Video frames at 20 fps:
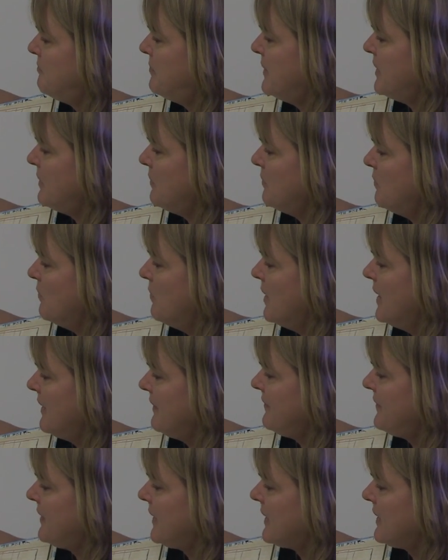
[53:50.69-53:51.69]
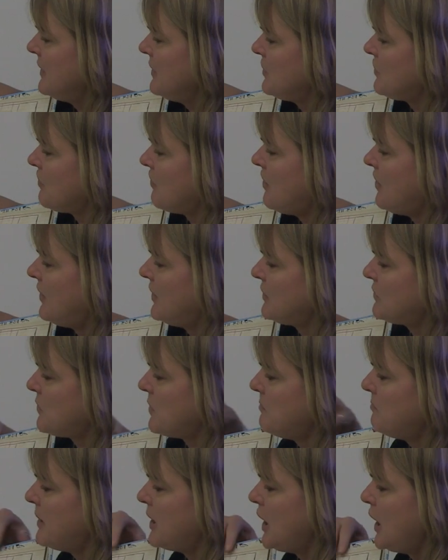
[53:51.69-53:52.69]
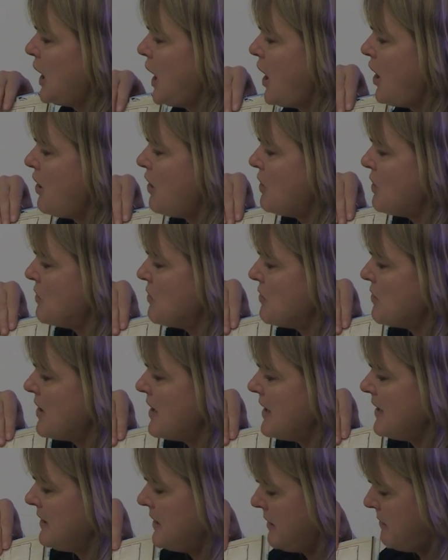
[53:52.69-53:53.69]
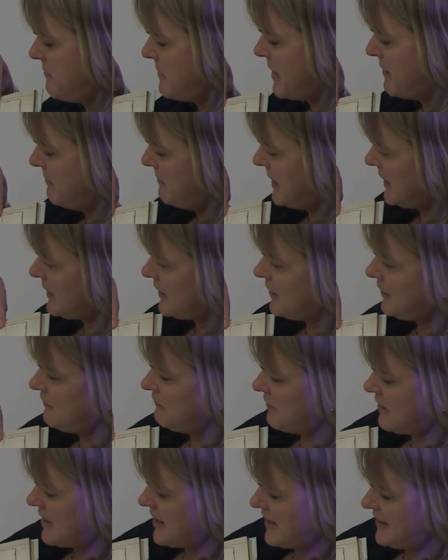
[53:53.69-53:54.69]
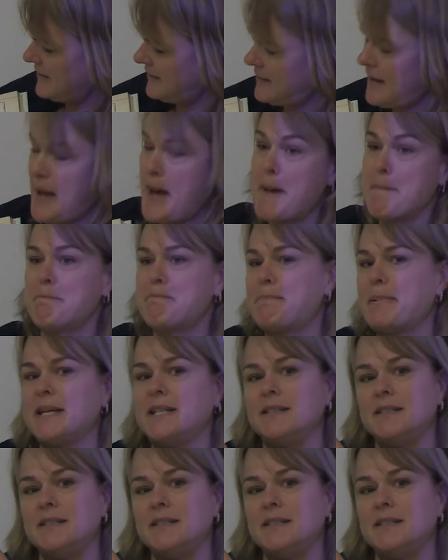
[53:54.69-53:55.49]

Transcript: But what if the controls were below and the puppet could rise up?